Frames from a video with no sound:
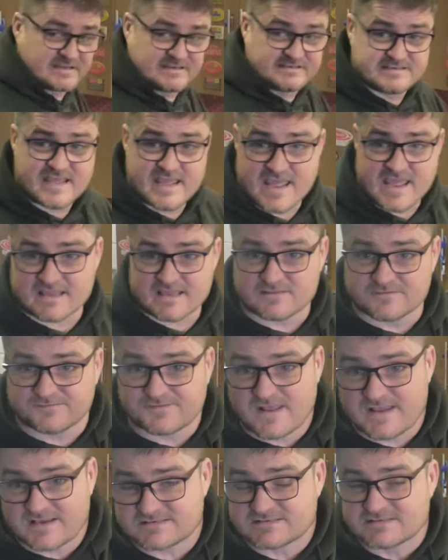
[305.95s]
take the
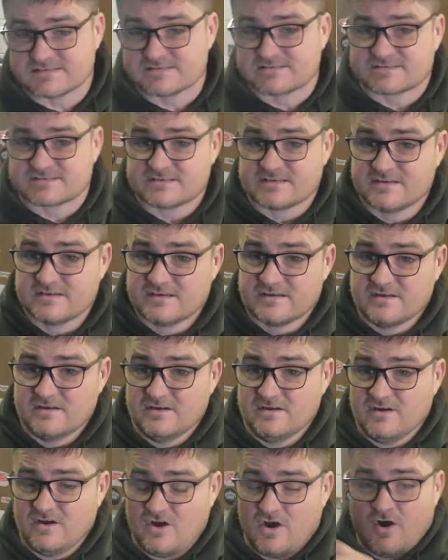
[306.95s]
flexies
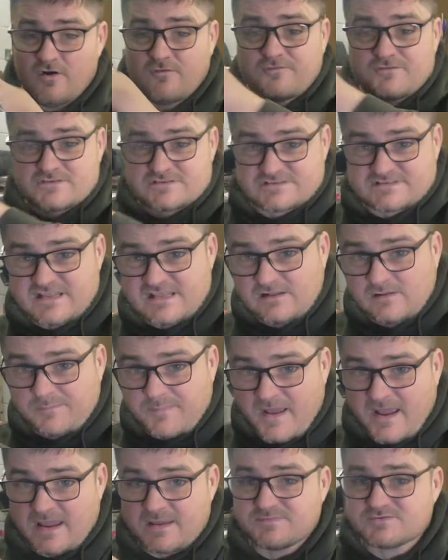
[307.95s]
off the steel
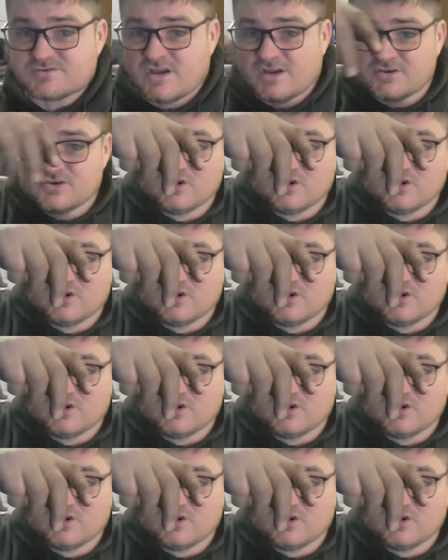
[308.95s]
pipe so I can